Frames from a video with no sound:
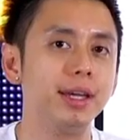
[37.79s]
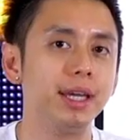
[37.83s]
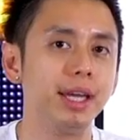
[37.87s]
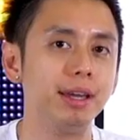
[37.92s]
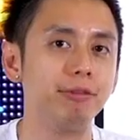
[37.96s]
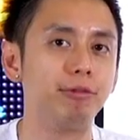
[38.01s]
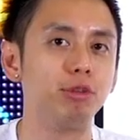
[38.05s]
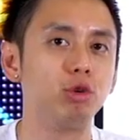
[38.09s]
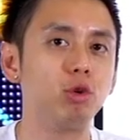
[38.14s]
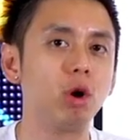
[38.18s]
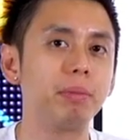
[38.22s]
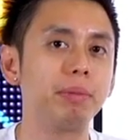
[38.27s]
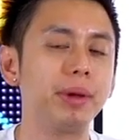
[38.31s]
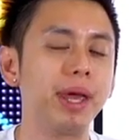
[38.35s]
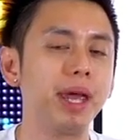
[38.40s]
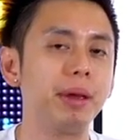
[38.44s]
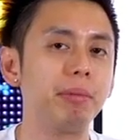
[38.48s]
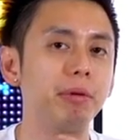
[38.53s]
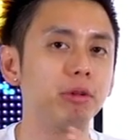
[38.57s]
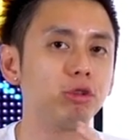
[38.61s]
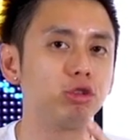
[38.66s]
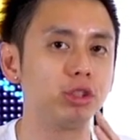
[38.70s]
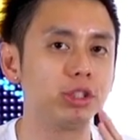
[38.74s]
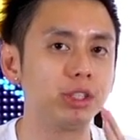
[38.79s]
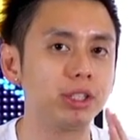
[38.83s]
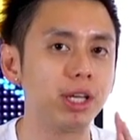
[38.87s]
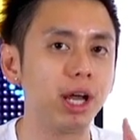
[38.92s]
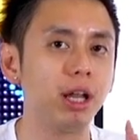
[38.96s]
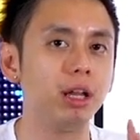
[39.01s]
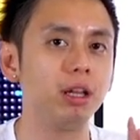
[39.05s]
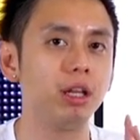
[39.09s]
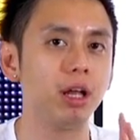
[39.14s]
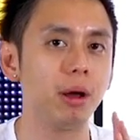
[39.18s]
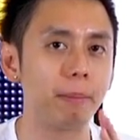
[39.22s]
if you want to be able to
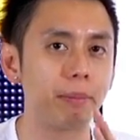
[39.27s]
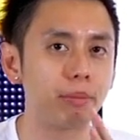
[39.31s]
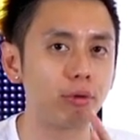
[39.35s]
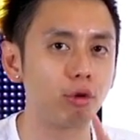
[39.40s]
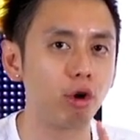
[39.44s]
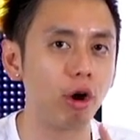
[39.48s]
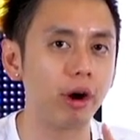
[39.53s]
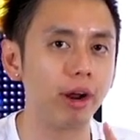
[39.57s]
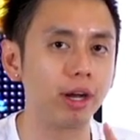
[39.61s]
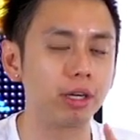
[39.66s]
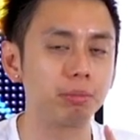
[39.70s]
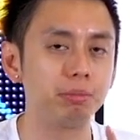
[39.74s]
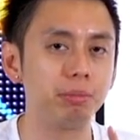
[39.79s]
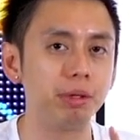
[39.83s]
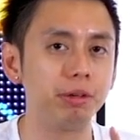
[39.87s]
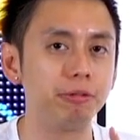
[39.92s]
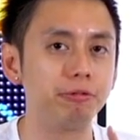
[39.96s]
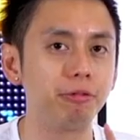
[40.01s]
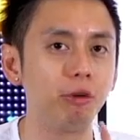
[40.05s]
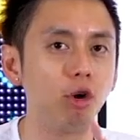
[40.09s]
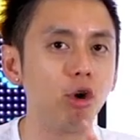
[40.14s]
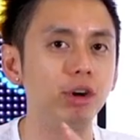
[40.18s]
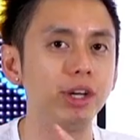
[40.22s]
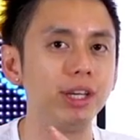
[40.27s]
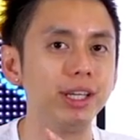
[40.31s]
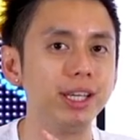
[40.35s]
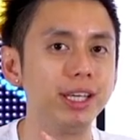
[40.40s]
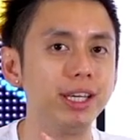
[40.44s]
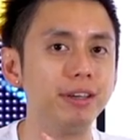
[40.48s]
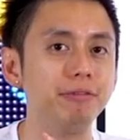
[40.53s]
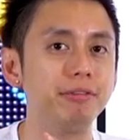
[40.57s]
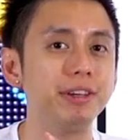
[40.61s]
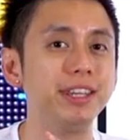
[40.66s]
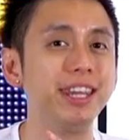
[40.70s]
sell a product before it
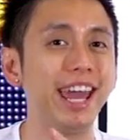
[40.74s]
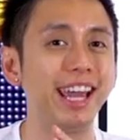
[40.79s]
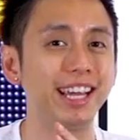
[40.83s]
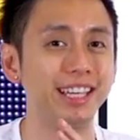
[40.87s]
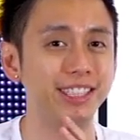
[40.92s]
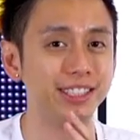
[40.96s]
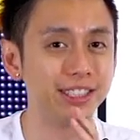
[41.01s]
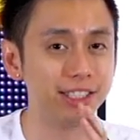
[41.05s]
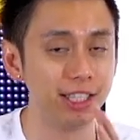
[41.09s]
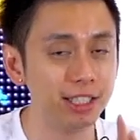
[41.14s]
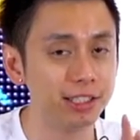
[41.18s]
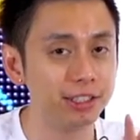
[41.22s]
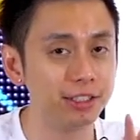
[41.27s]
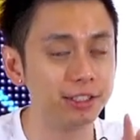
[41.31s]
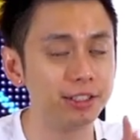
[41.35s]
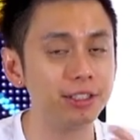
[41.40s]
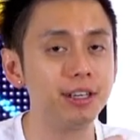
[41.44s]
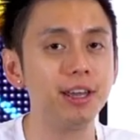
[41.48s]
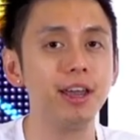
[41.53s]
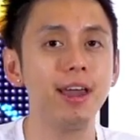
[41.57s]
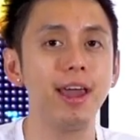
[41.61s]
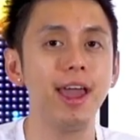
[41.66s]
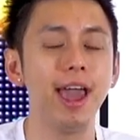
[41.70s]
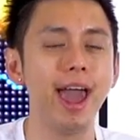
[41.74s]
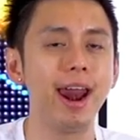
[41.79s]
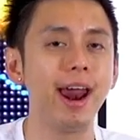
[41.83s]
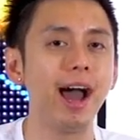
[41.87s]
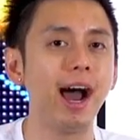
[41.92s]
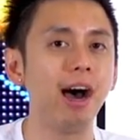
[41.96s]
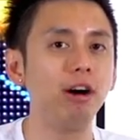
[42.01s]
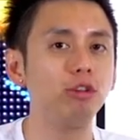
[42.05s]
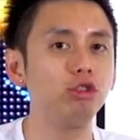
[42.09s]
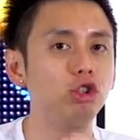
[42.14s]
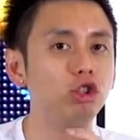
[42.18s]
even exists, and
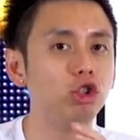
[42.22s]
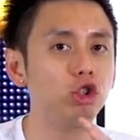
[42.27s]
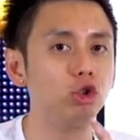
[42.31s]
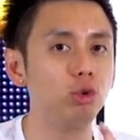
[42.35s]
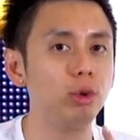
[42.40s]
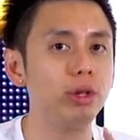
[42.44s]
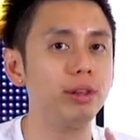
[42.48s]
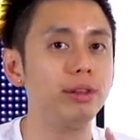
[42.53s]
how do you do